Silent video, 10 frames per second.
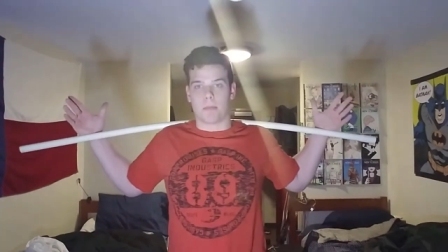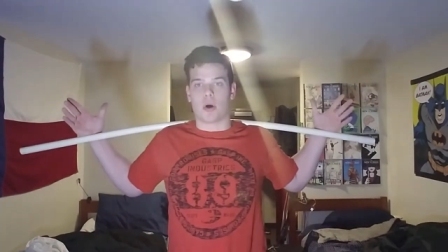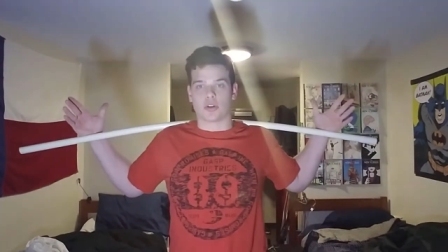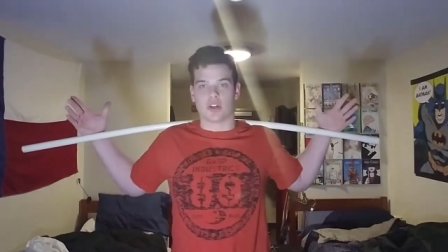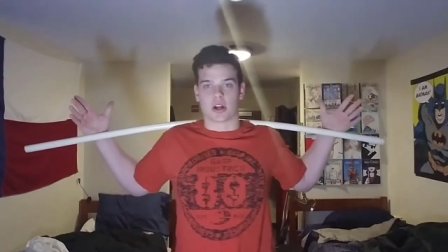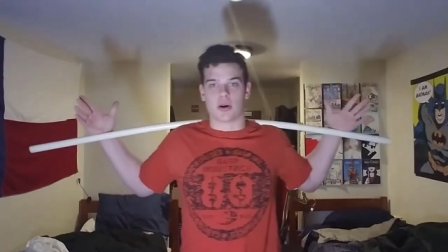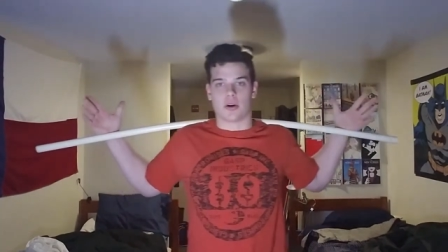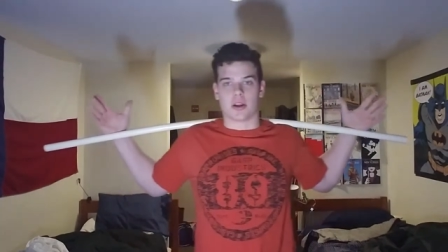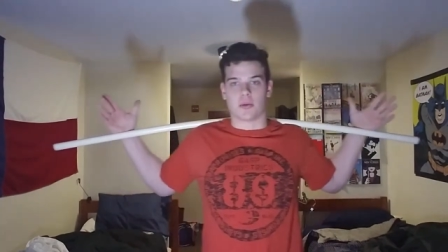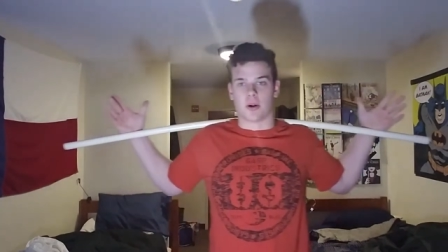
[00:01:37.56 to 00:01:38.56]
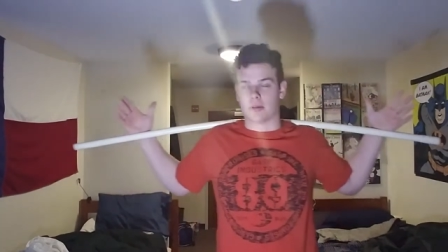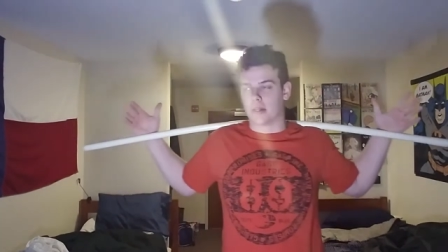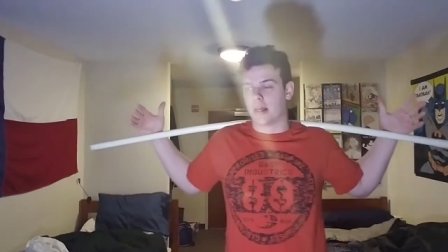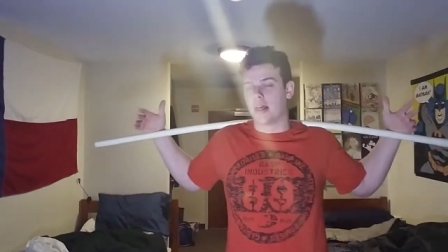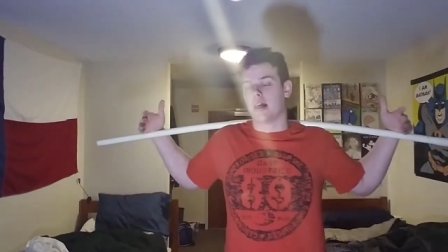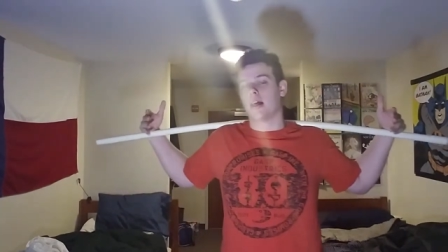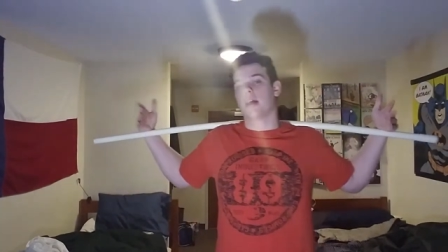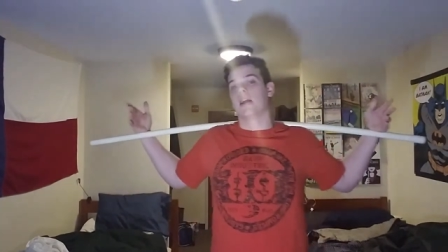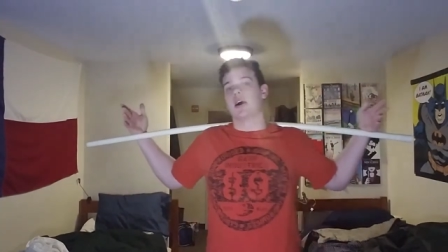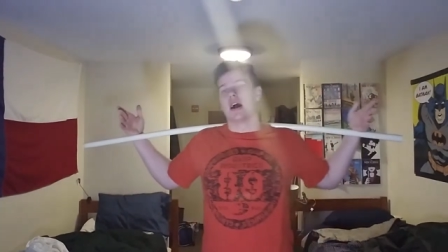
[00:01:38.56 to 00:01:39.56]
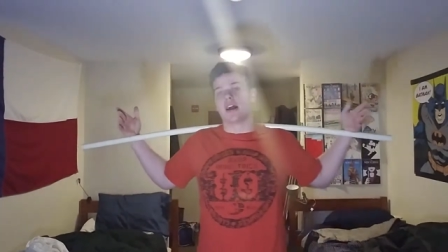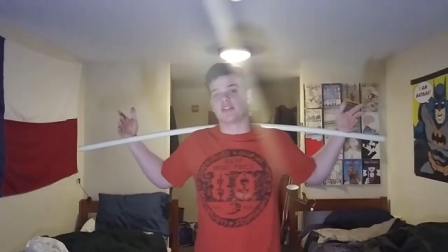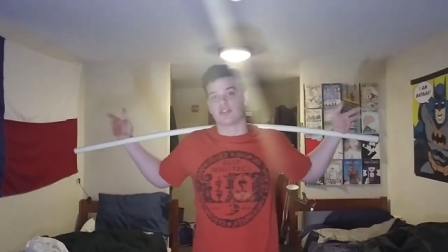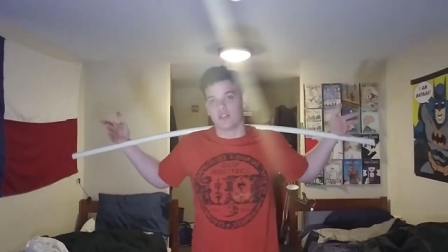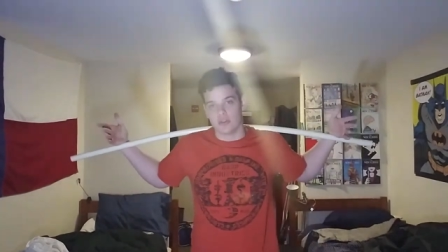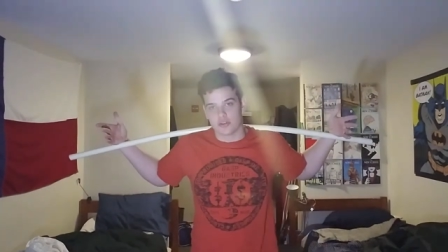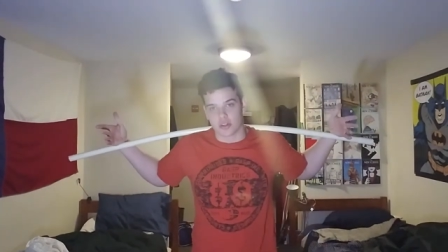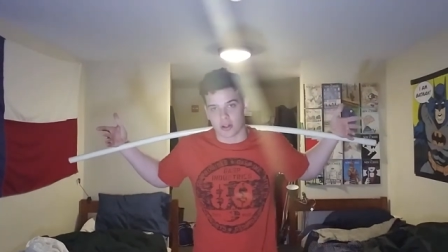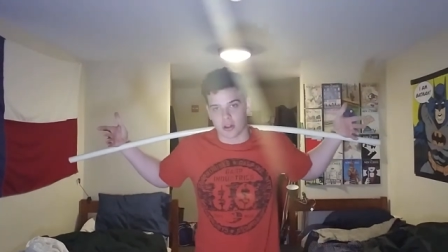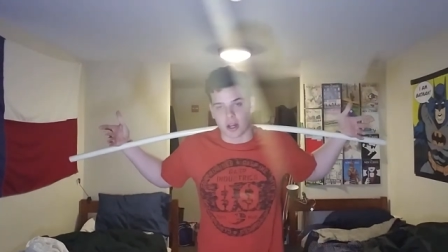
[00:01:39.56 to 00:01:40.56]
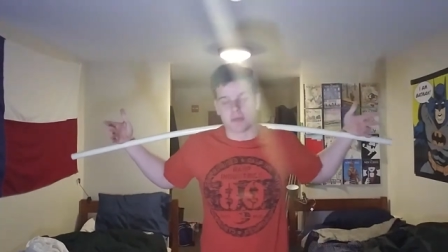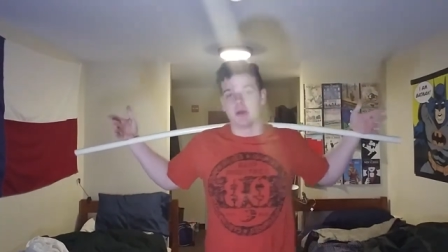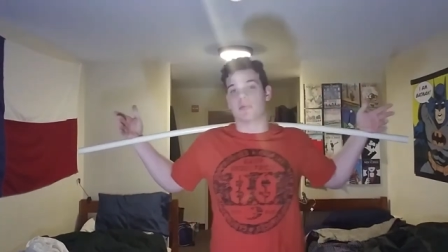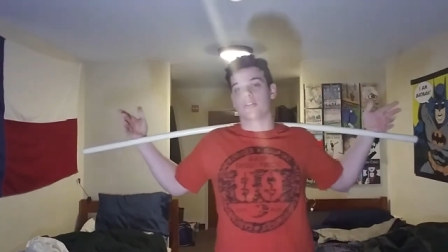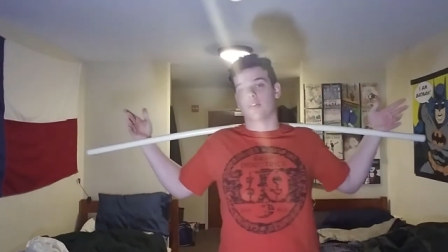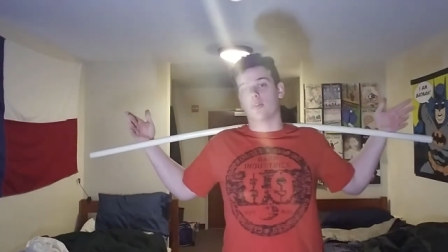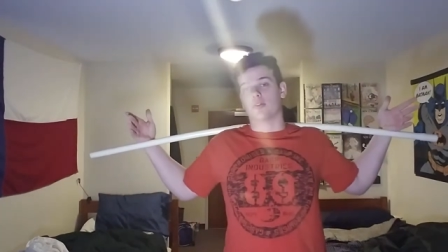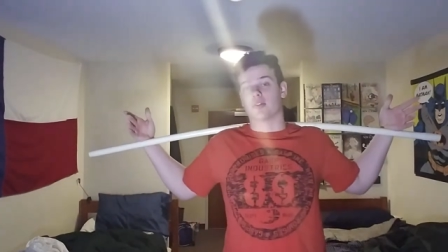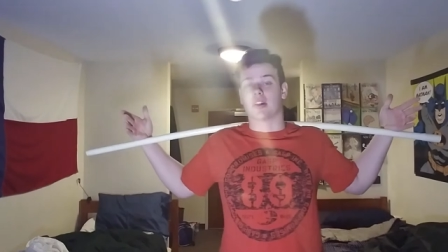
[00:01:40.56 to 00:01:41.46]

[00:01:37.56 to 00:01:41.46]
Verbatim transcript: Bar's not going anywhere. A solution that a lot of people use,